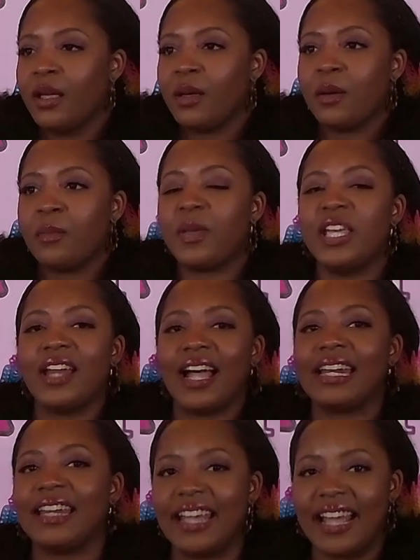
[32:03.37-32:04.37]

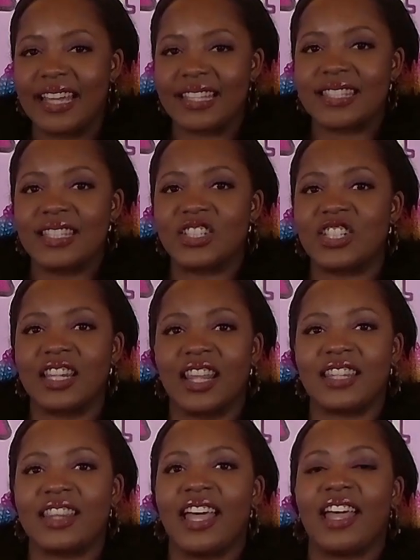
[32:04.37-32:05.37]
P90X and shit like
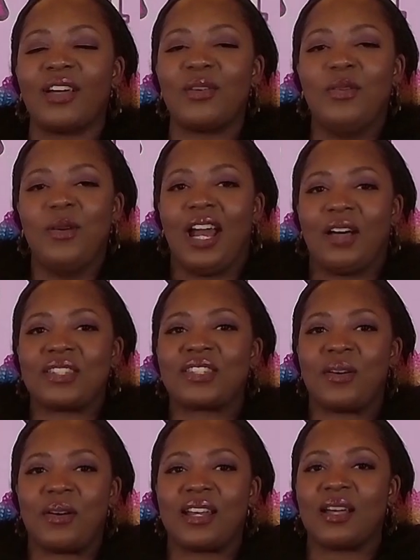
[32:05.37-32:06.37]
that when I was
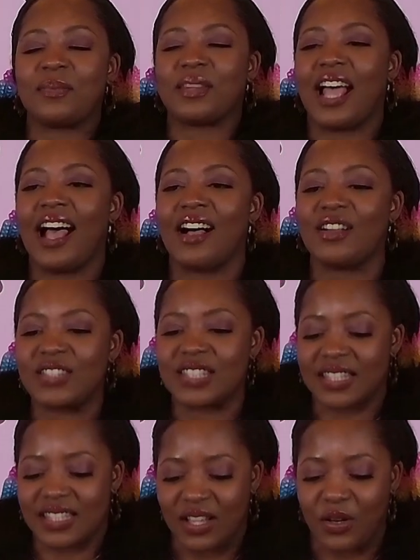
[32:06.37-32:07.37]
growing up in the house.
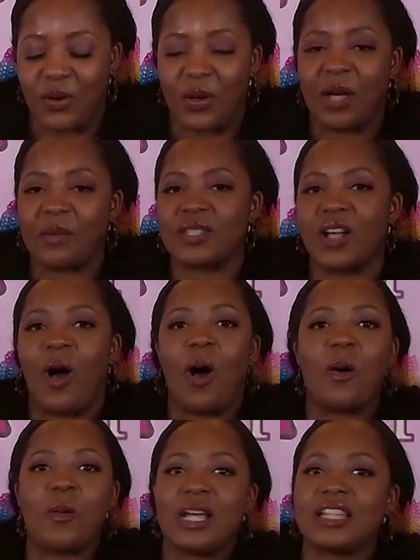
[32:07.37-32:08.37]
So it was
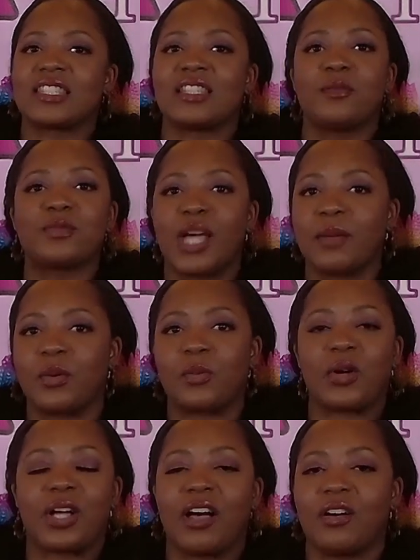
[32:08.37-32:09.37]
always some type of
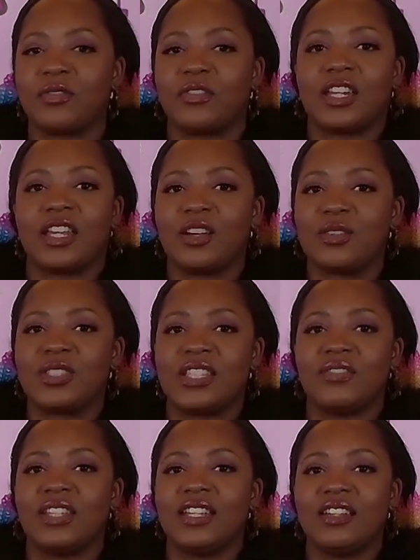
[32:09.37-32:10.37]
workout video,
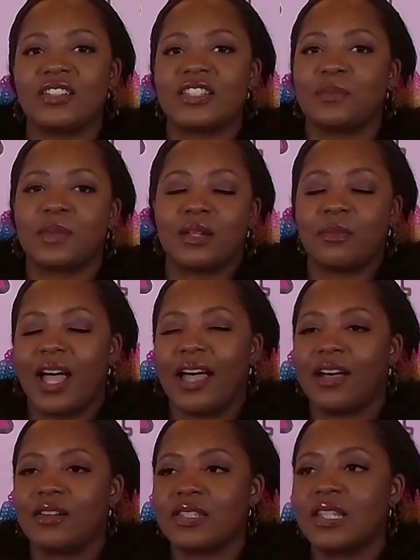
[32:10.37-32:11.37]
DVD, or something in my house.